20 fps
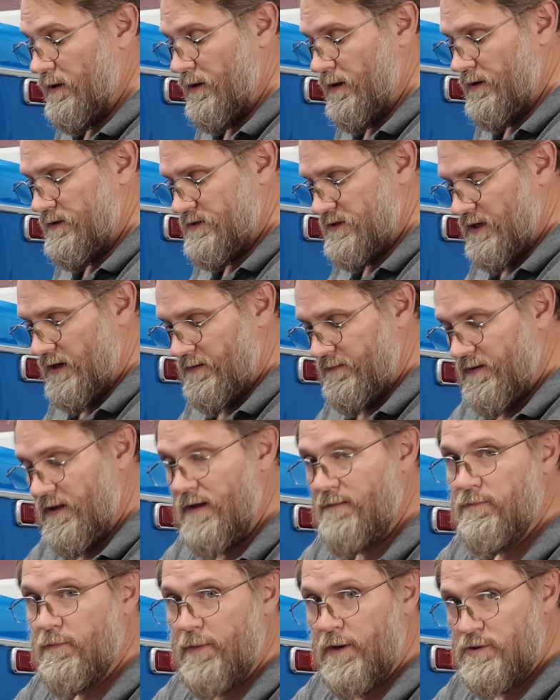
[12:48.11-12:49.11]
instead of
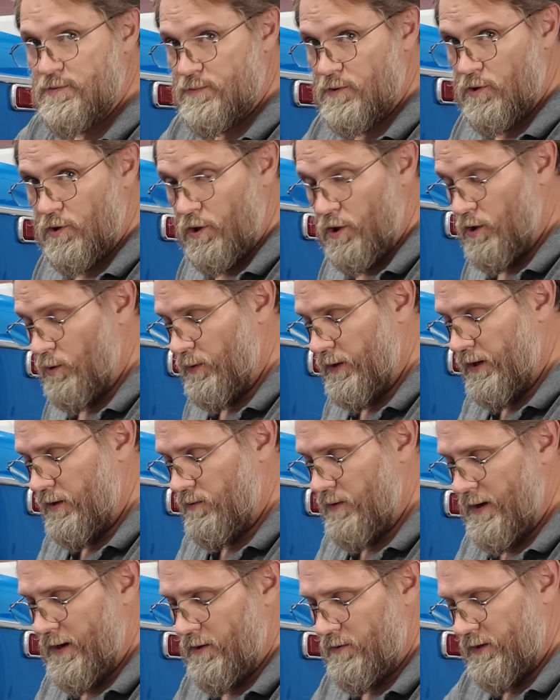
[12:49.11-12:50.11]
even measurement all the way
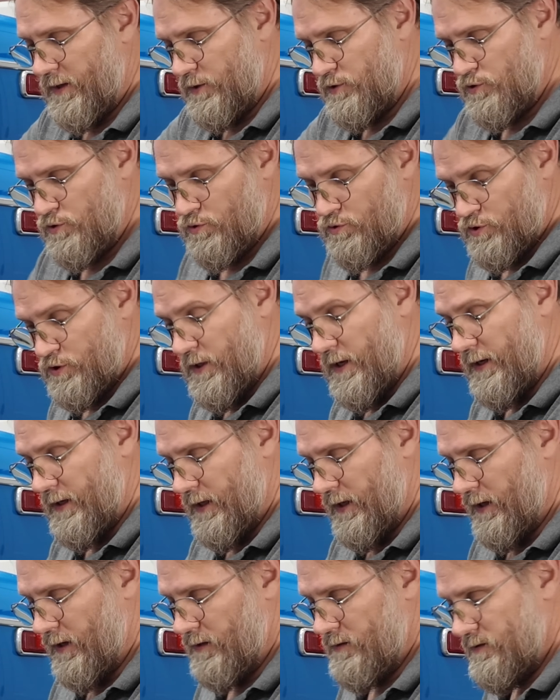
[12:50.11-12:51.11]
around as you're
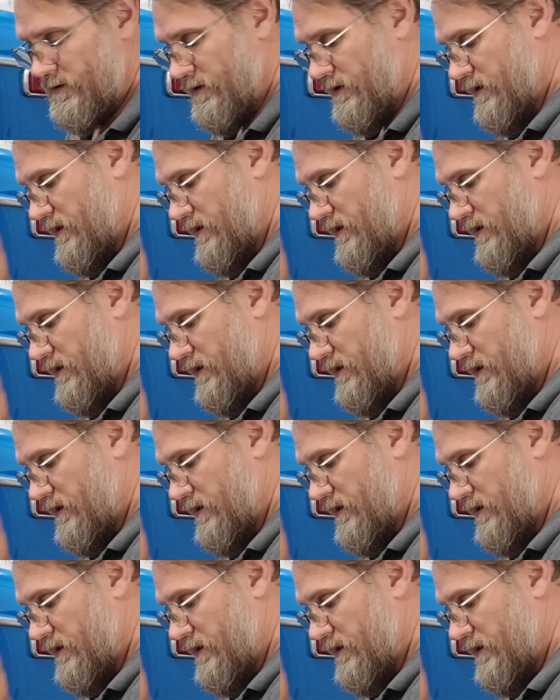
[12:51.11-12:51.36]
checking it.